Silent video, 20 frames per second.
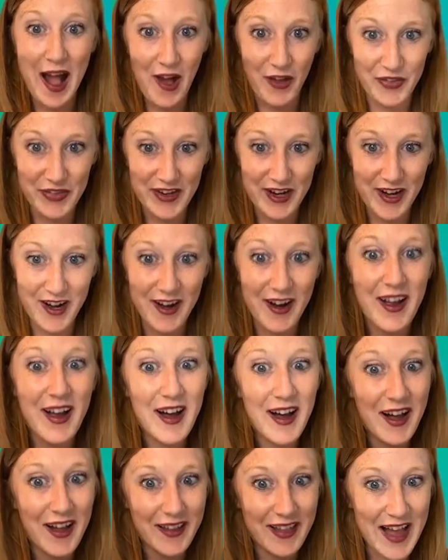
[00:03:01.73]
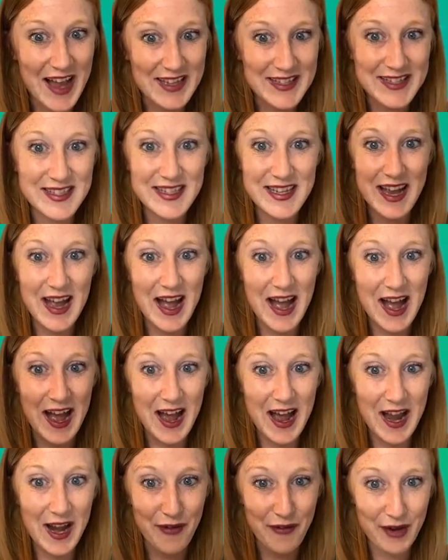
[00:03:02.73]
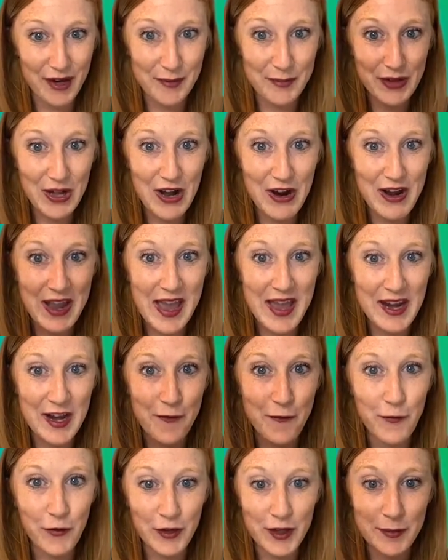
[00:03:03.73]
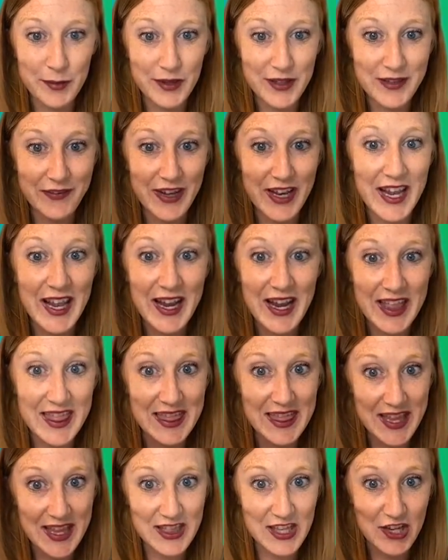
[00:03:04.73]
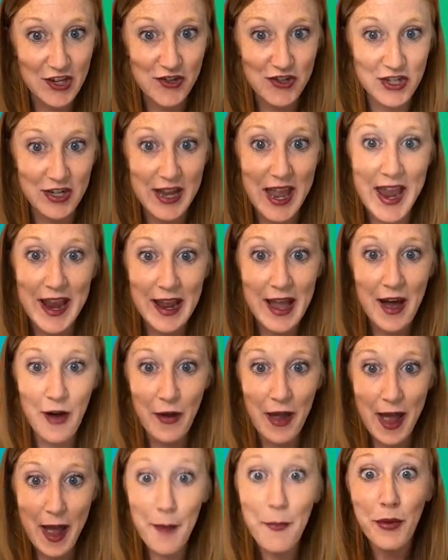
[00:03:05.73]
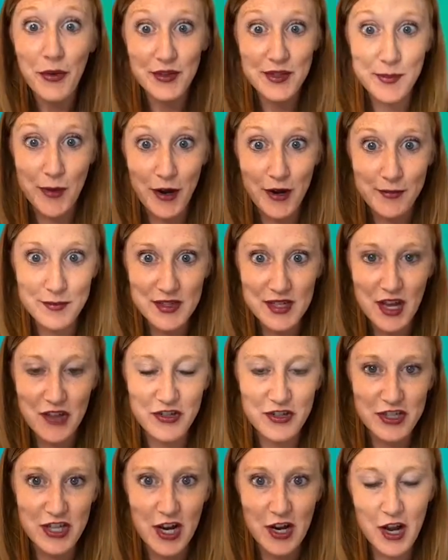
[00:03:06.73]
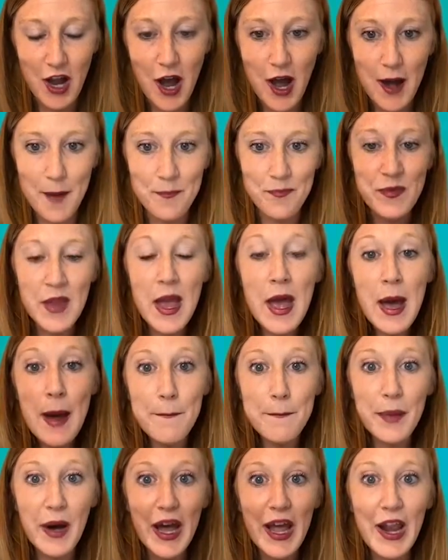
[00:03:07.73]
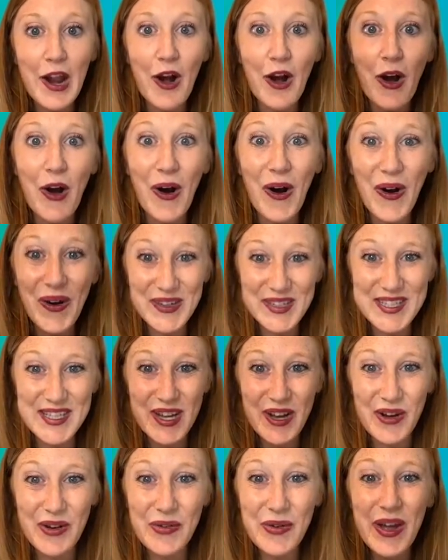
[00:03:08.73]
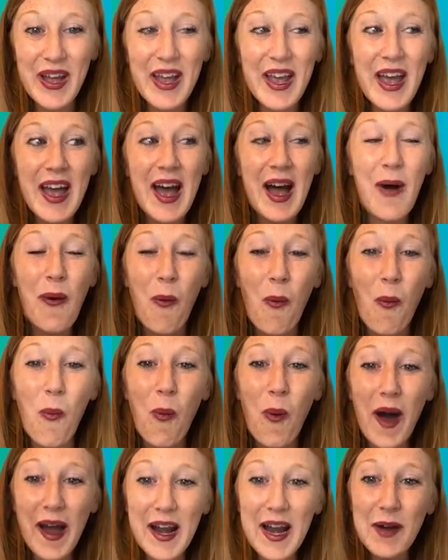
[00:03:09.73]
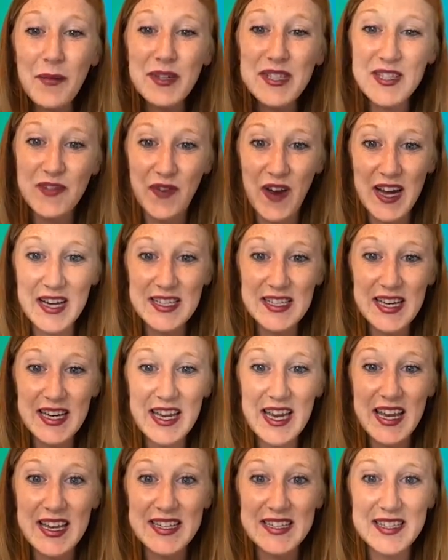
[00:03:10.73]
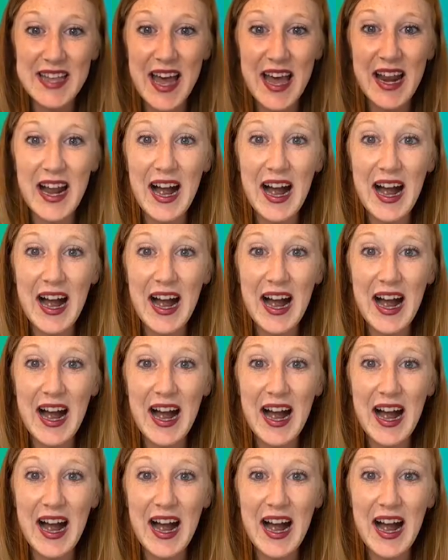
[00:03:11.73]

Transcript: out there. Alas, I run a blog and I fully believe in it and I think that you should hang out at postpartumtogether.com. But also, what I was finding is that